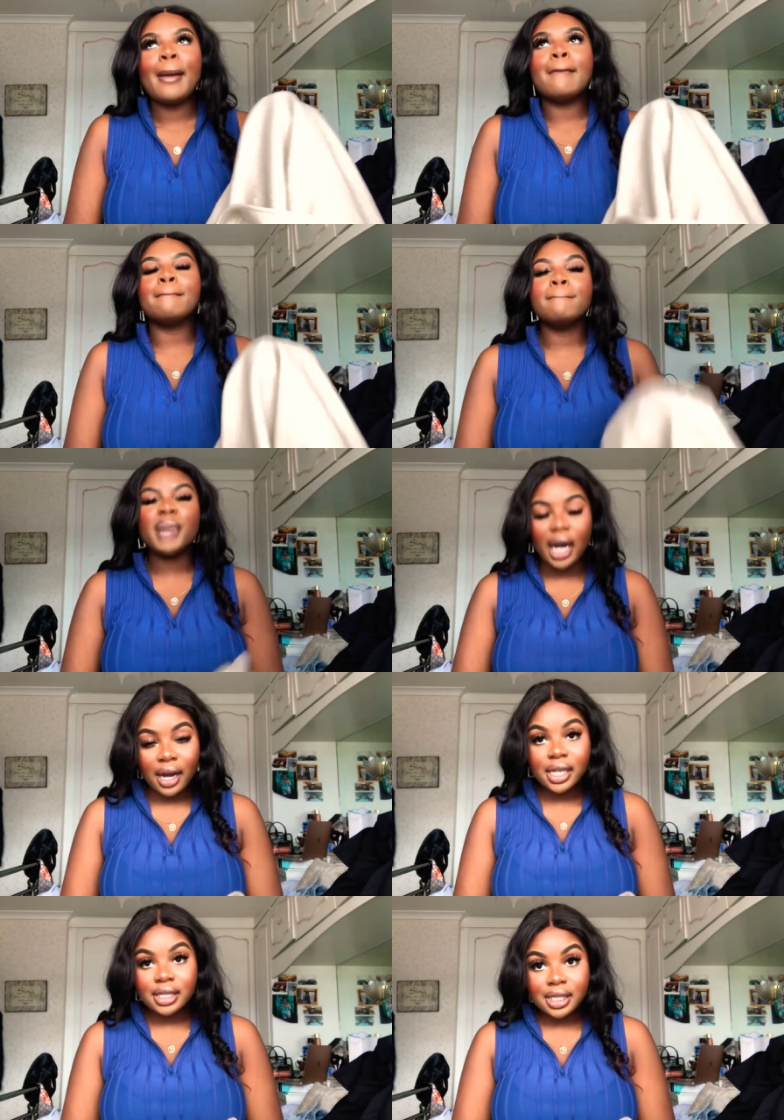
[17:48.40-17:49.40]

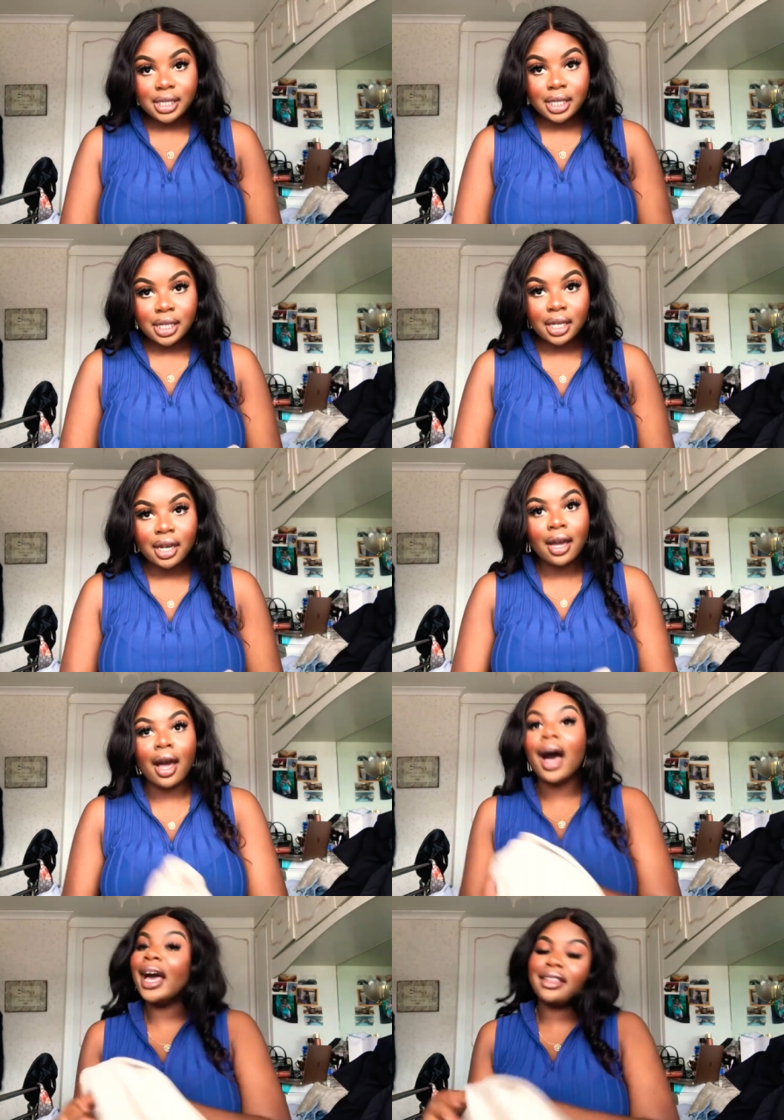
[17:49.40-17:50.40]
but
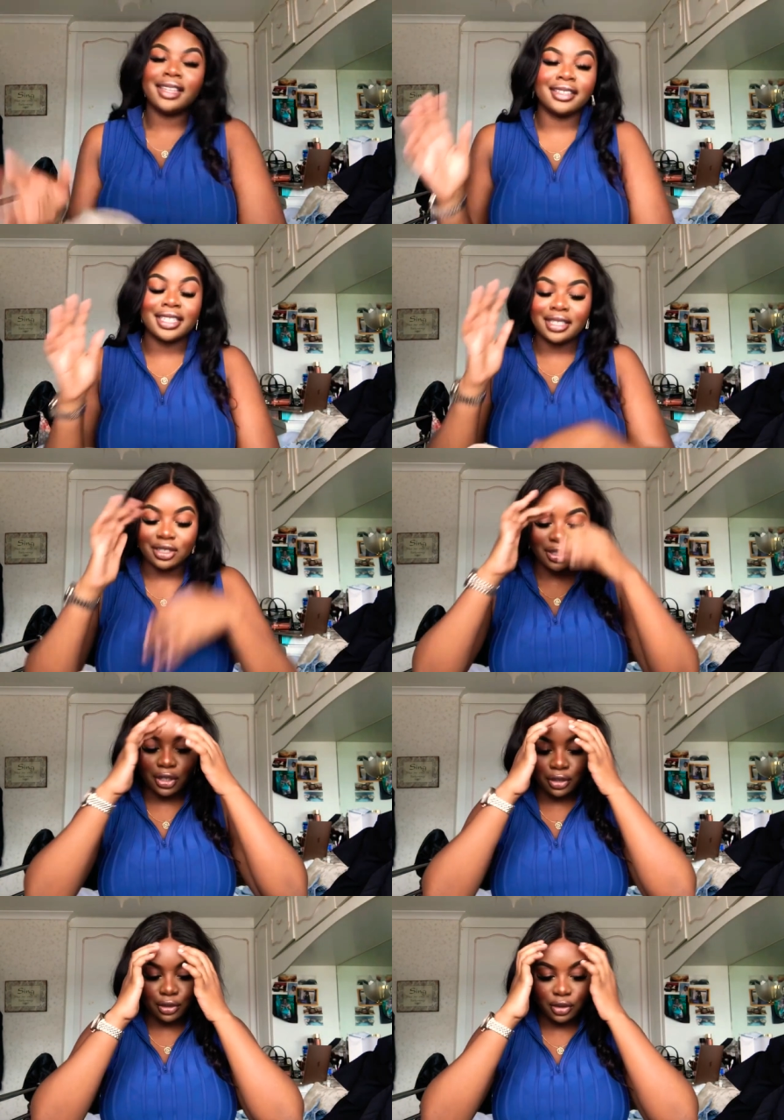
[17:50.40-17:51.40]
I think this is so
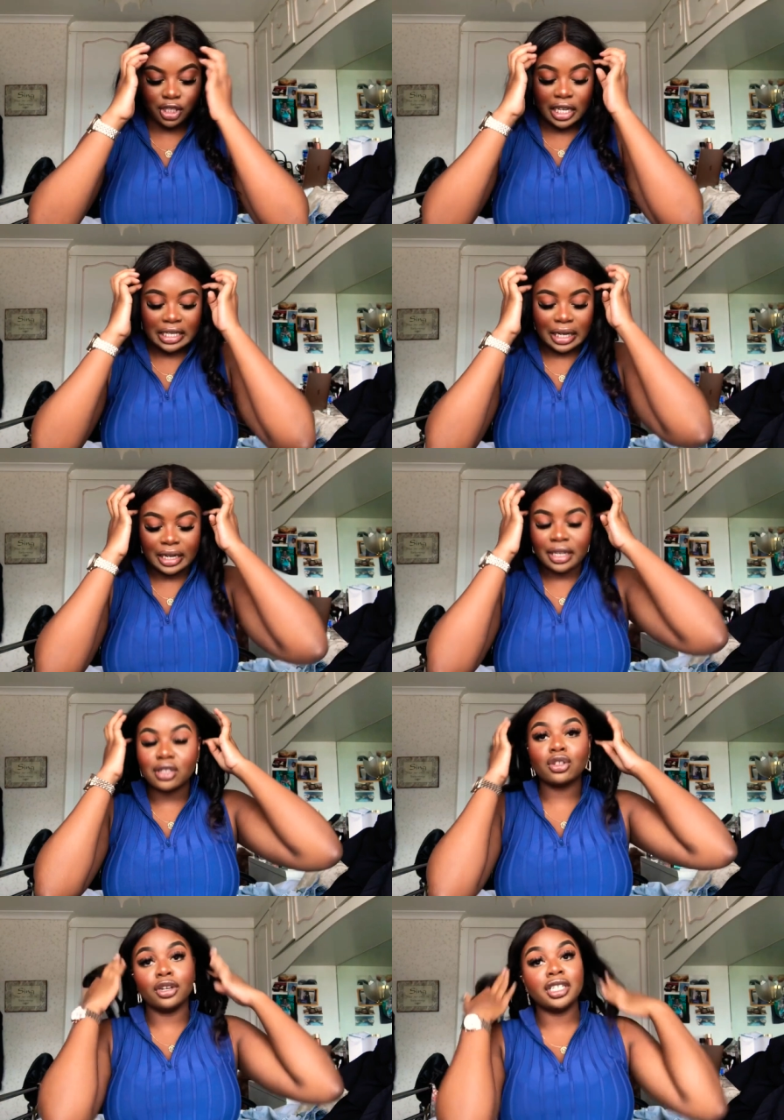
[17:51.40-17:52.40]
gorgeous and it's
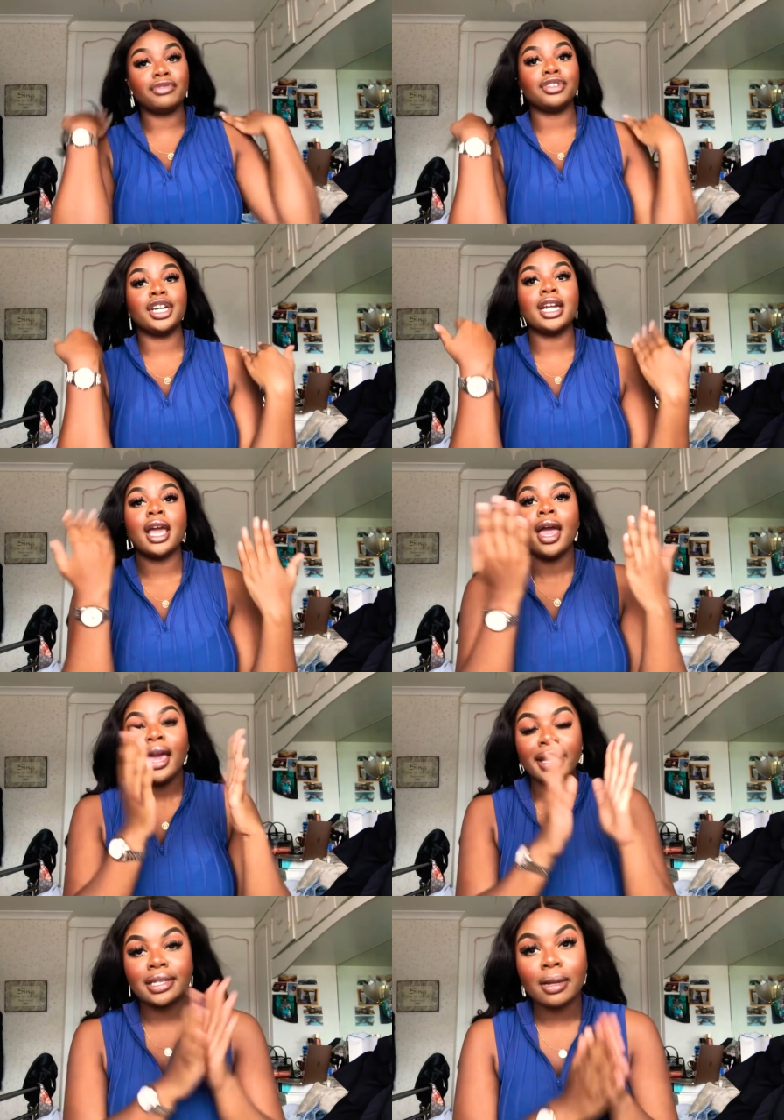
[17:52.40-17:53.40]
so different
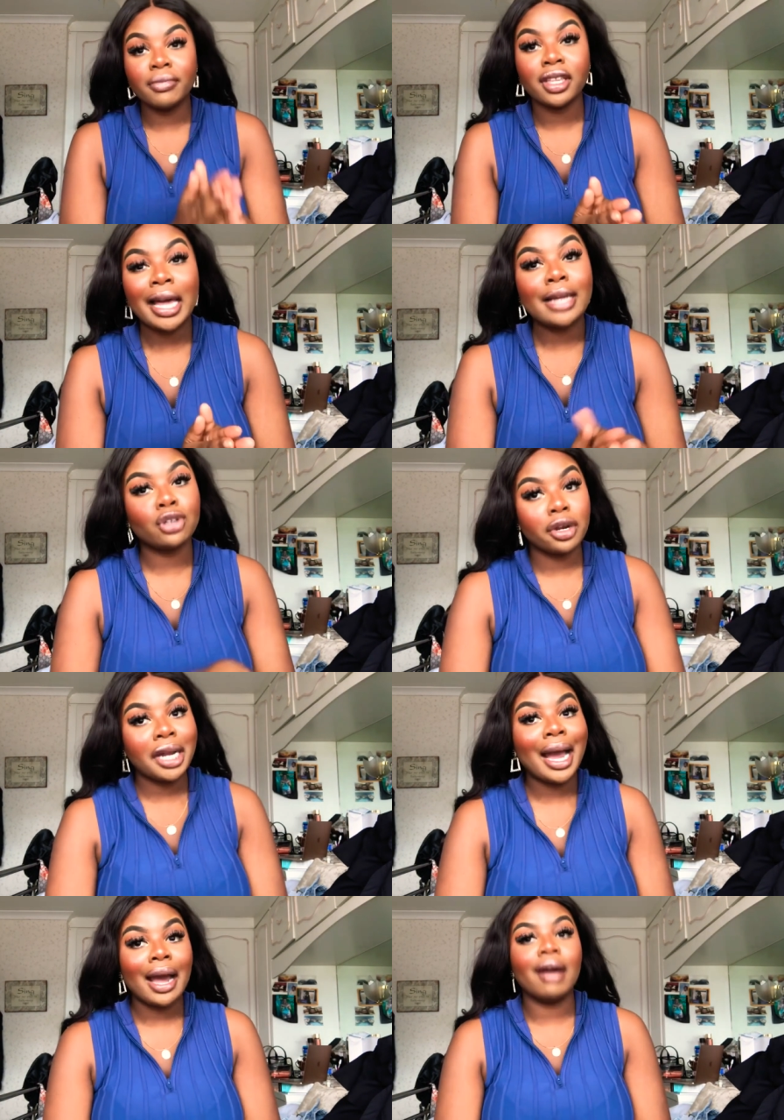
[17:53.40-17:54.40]
it's something that I don't
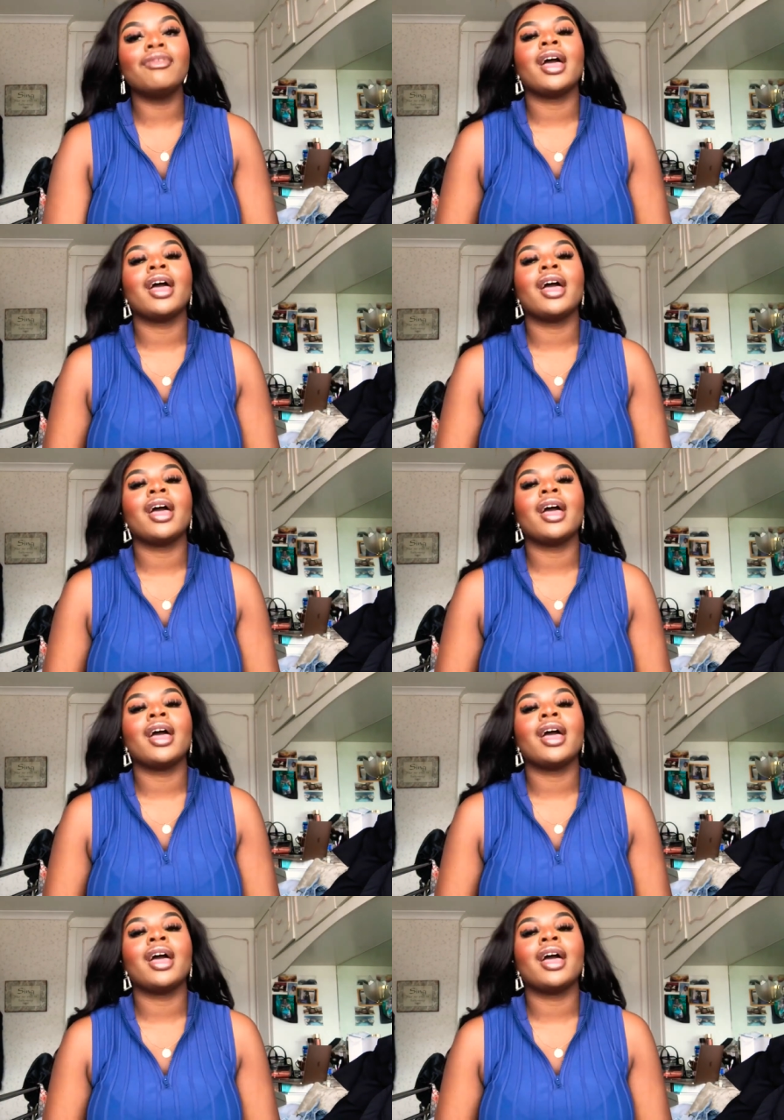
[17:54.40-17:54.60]
have